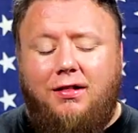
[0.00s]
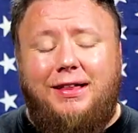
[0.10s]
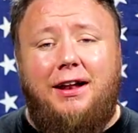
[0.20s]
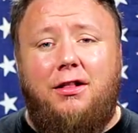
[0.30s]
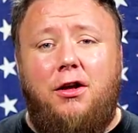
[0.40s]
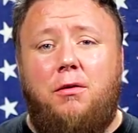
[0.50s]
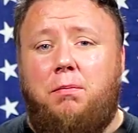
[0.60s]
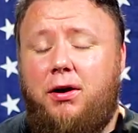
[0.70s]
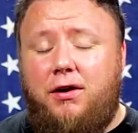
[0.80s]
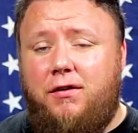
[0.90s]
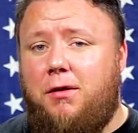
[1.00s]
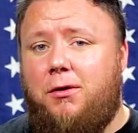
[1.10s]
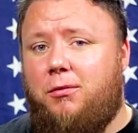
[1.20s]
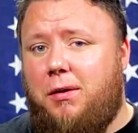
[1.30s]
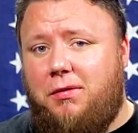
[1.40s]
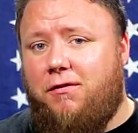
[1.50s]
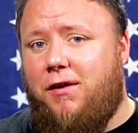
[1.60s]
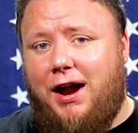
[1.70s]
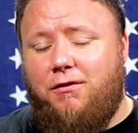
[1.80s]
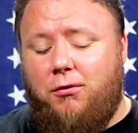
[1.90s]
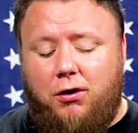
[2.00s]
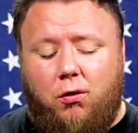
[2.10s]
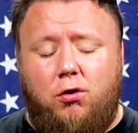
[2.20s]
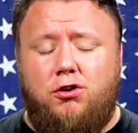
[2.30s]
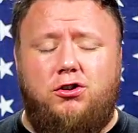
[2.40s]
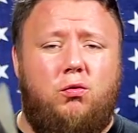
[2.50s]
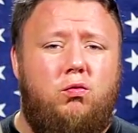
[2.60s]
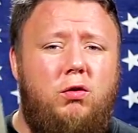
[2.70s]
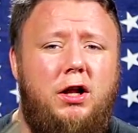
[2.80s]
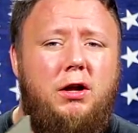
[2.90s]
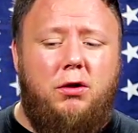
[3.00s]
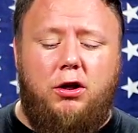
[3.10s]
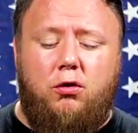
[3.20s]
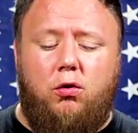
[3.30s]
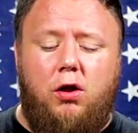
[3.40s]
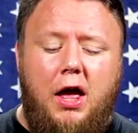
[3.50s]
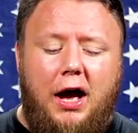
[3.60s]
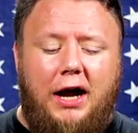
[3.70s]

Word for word: let alone put it available on the website for everyone to order. So really, really cool.